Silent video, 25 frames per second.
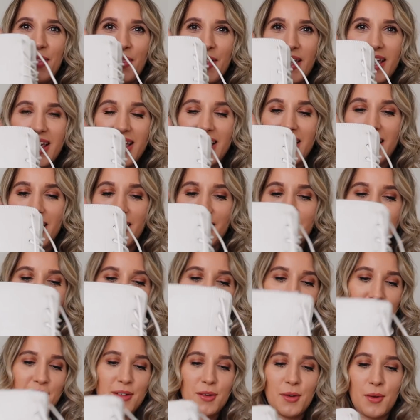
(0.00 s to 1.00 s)
These
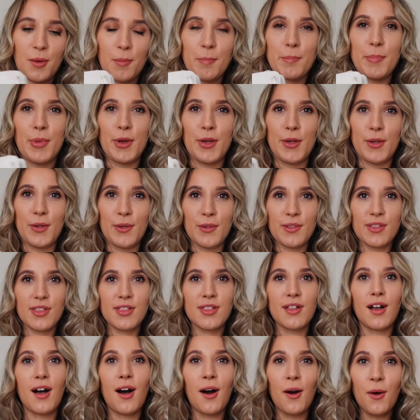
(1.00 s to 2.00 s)

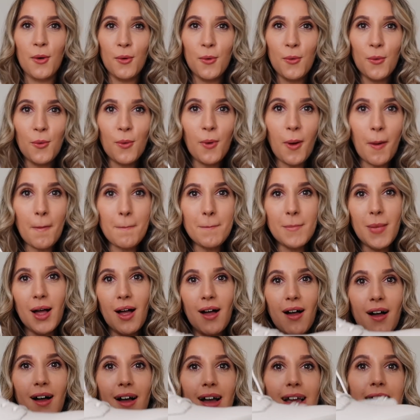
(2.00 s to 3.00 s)
boots. Oh
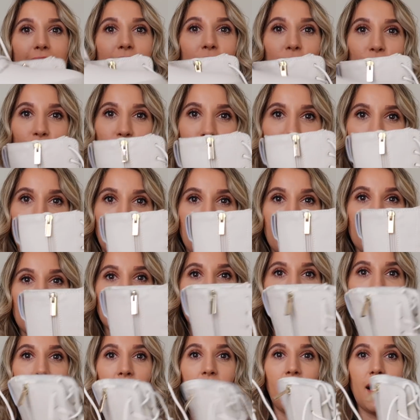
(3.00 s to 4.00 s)
my
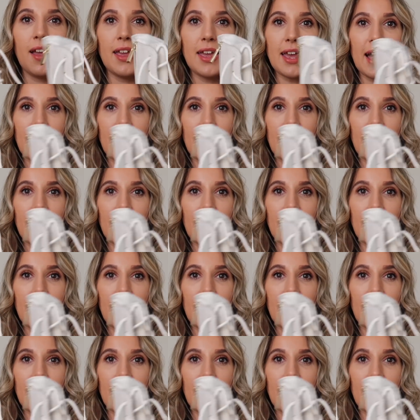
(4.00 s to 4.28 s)
goodness, I